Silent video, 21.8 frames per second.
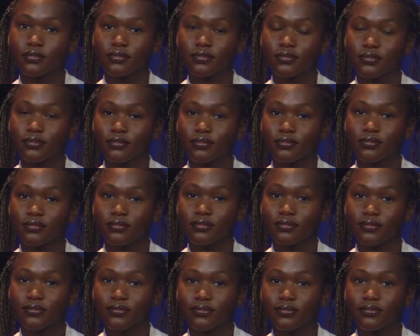
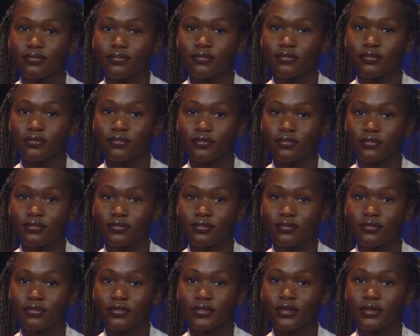
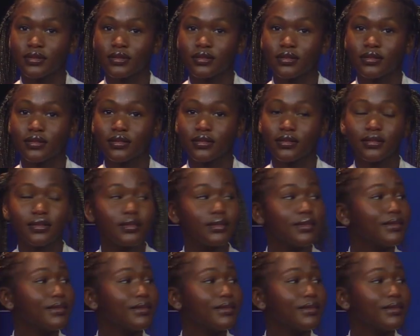(not speaking)